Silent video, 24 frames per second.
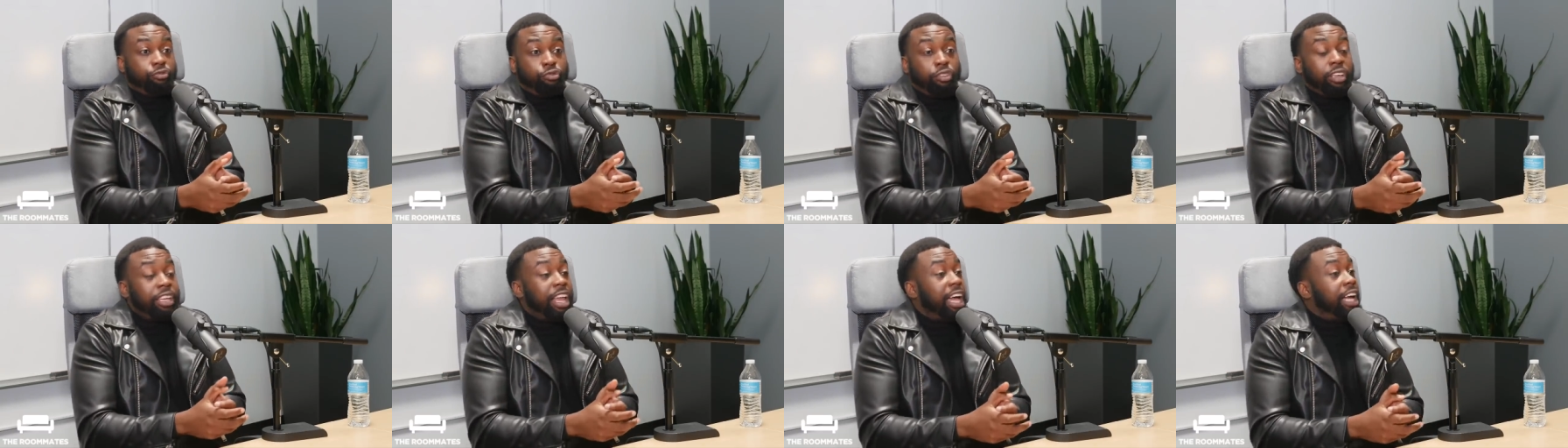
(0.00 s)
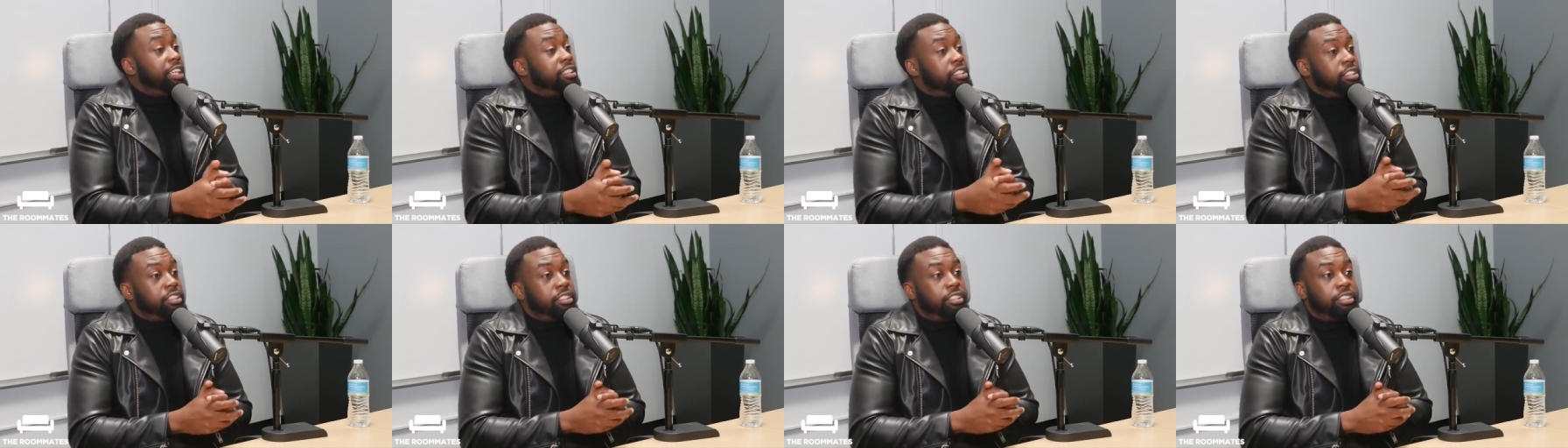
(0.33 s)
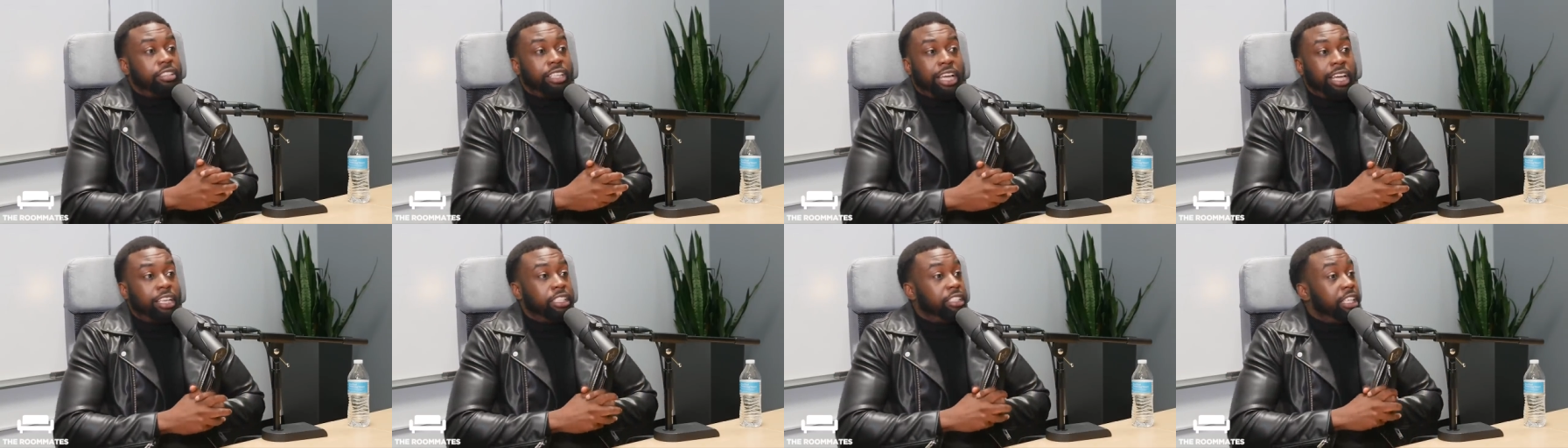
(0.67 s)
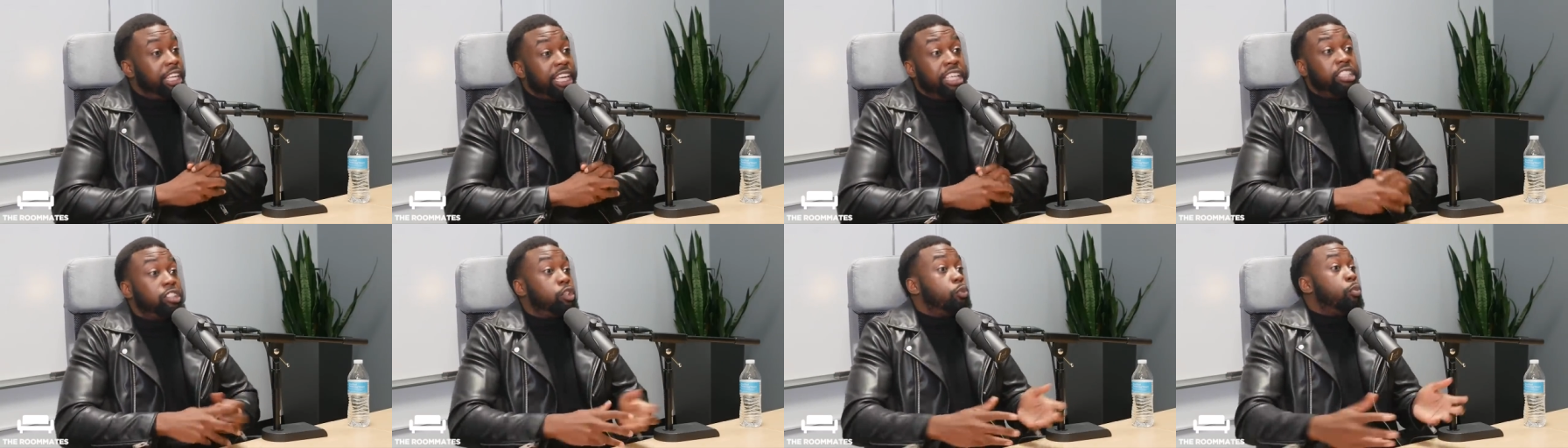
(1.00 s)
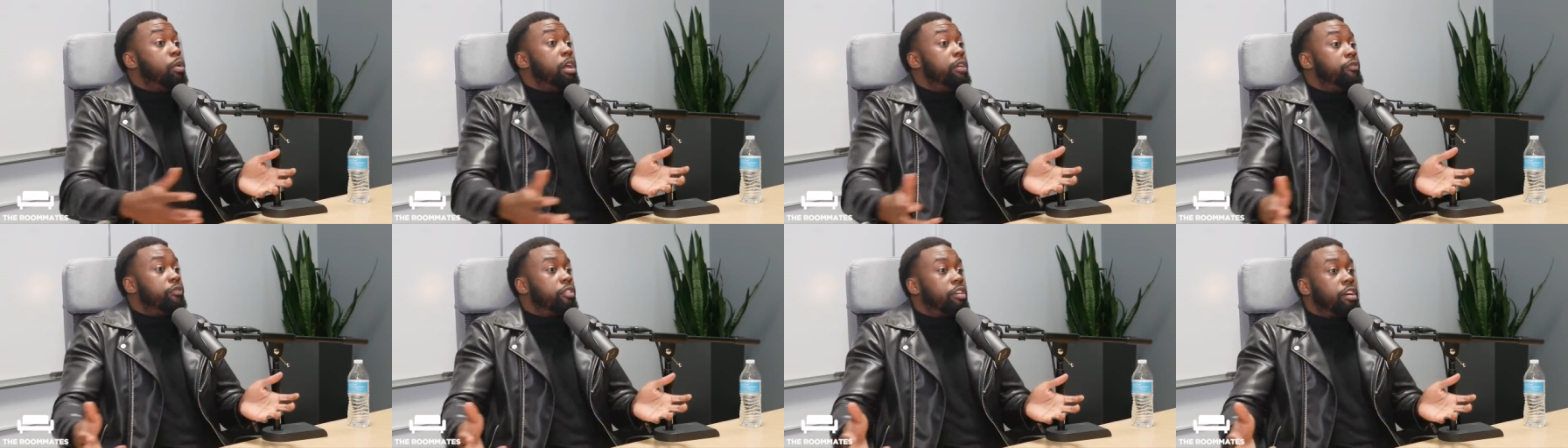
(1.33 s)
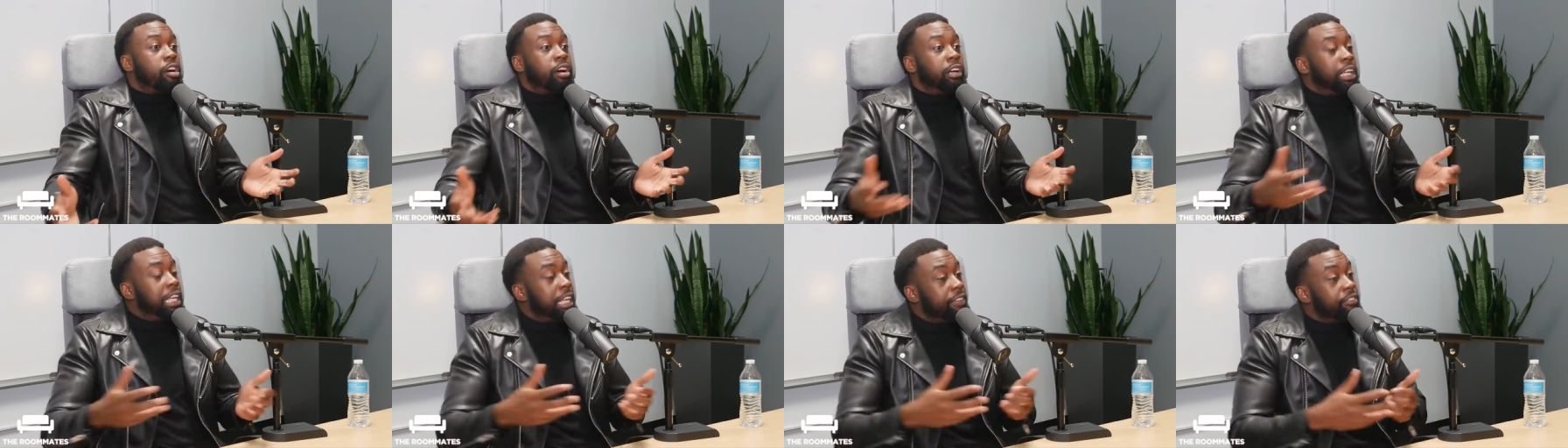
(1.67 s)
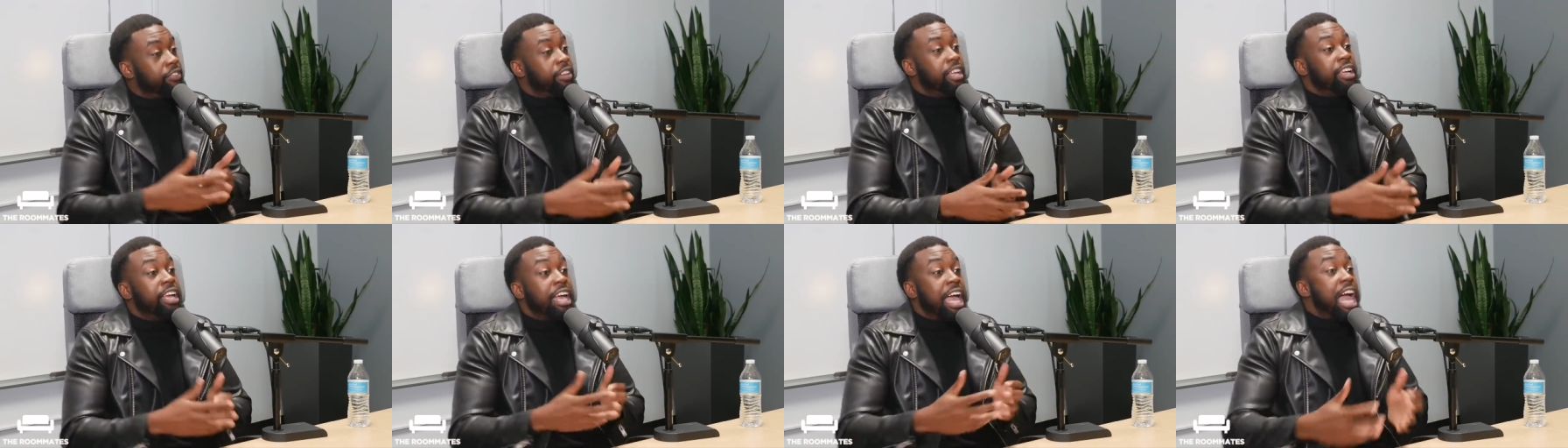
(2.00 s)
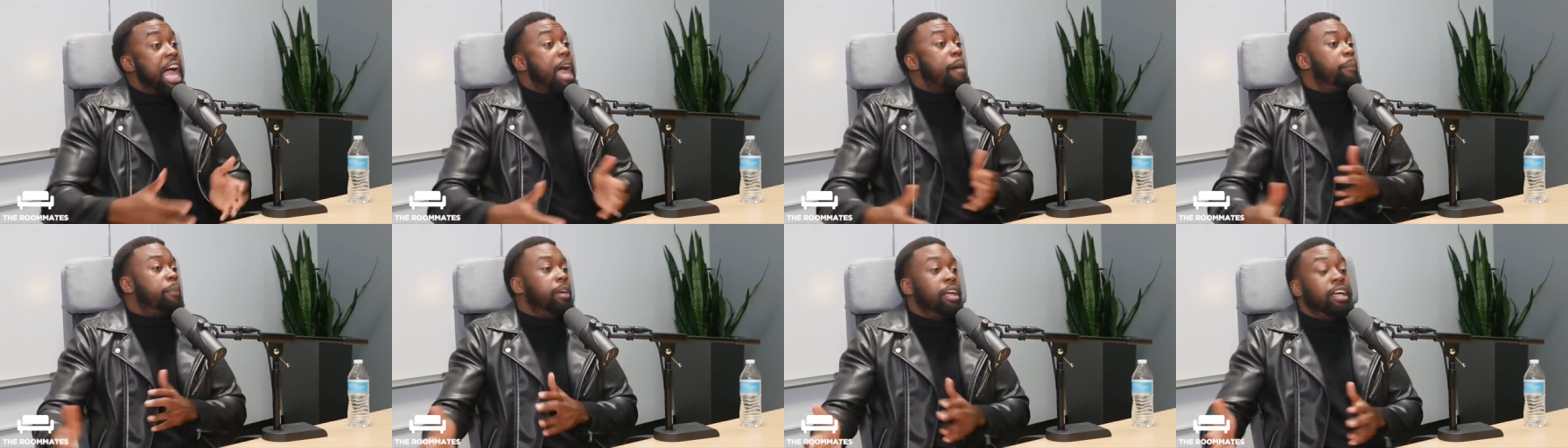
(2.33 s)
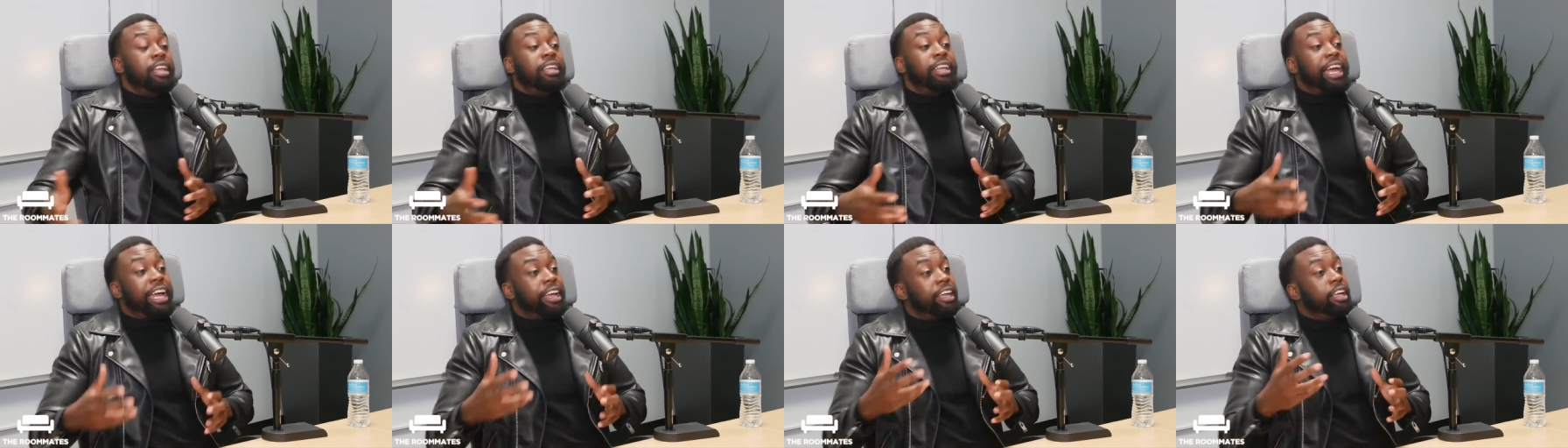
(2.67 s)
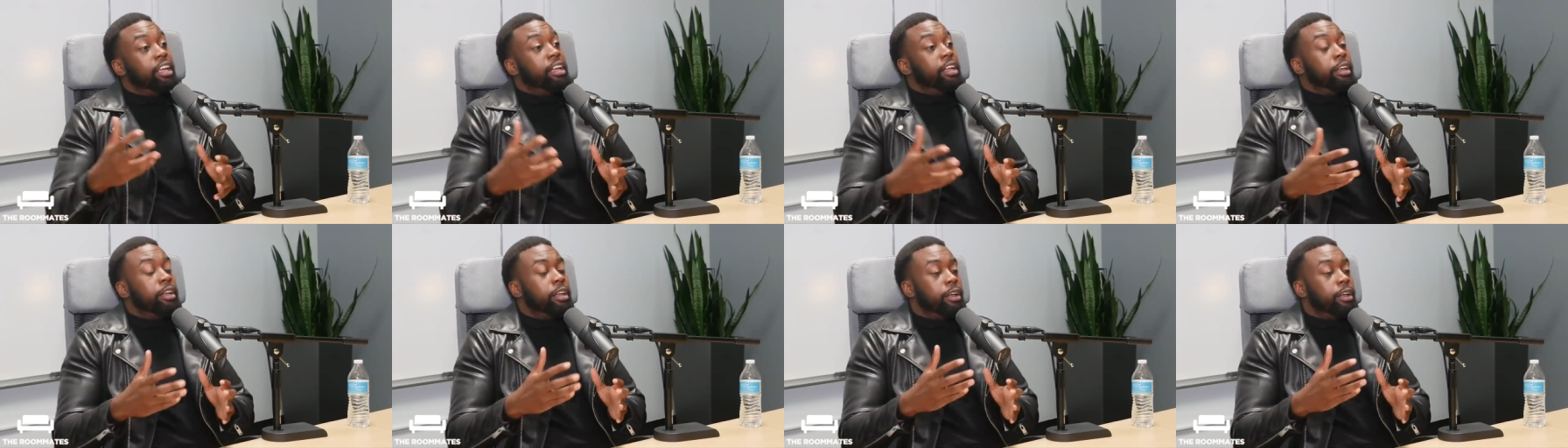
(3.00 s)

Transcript: realizes that he's the one for her and live, yeah. Like...